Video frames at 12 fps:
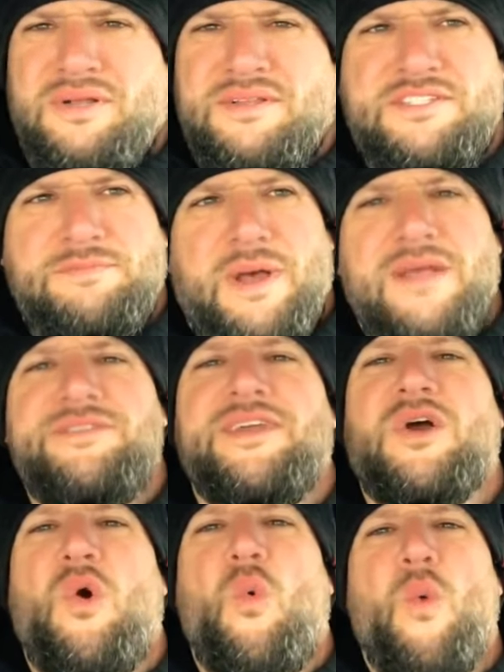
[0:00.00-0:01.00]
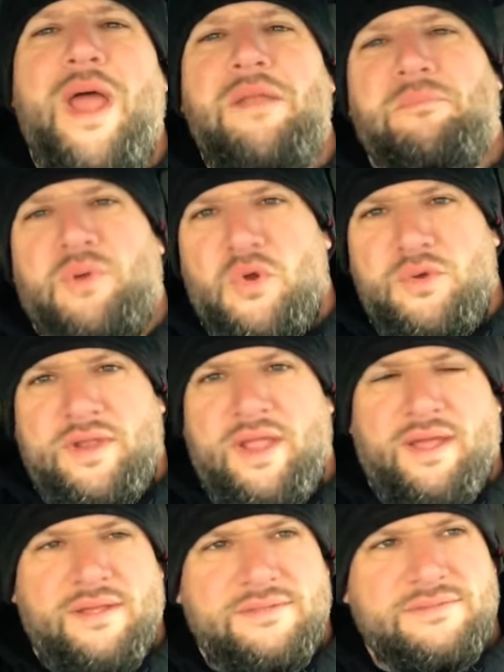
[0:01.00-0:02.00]
Smells like a wet boot in
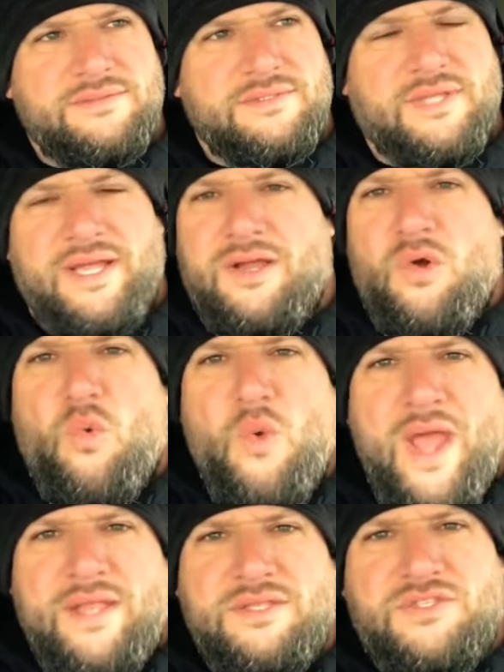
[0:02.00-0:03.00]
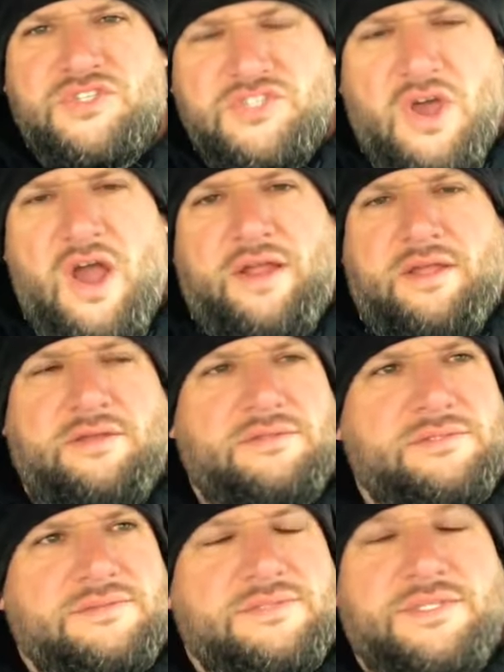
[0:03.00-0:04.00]
here, like a wet sock.
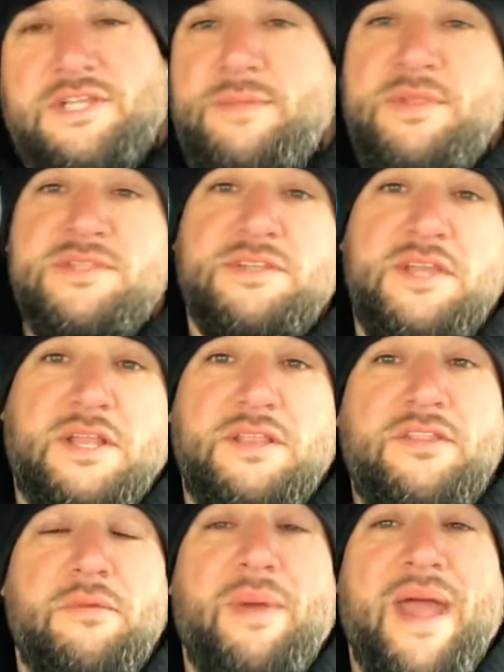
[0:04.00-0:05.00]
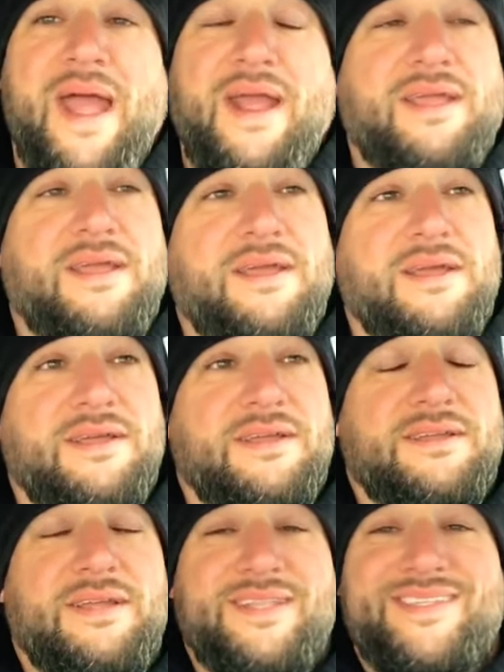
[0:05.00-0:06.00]
Something's leaking in the back.
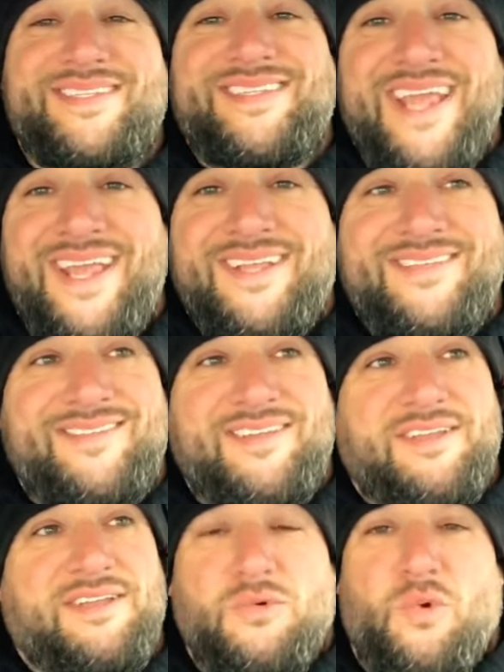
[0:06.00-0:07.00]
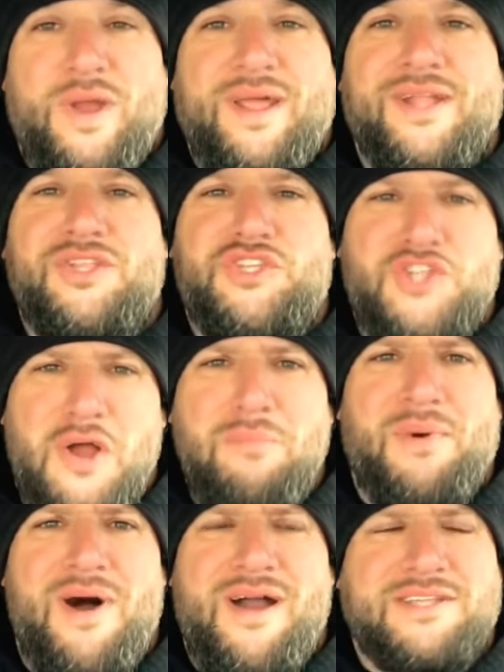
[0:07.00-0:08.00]
It stinks. What a junk
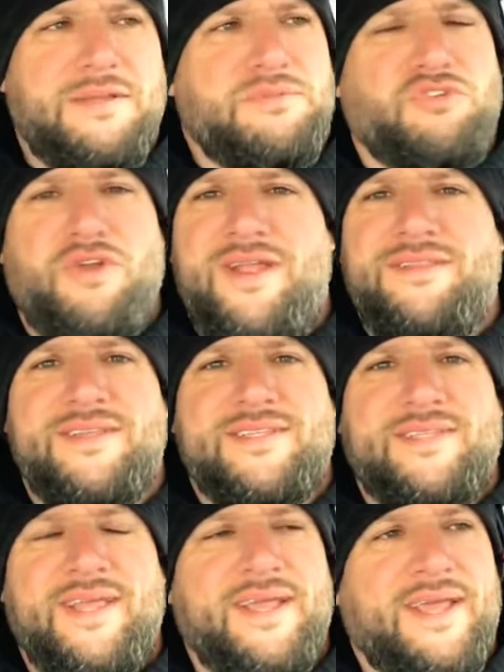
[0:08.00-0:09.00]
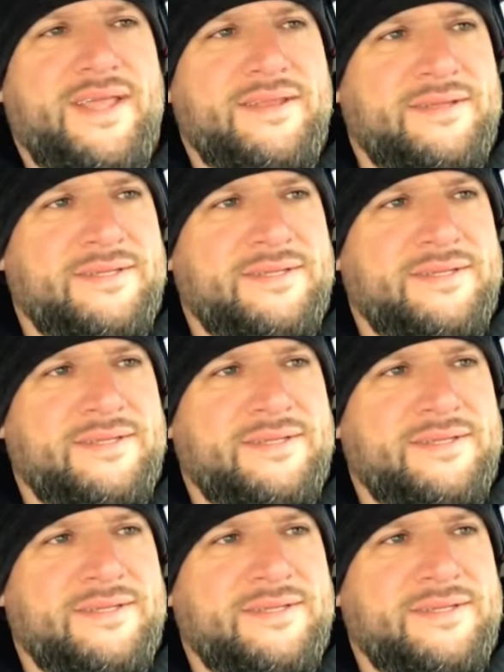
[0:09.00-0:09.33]
box. I'm trading this thing in.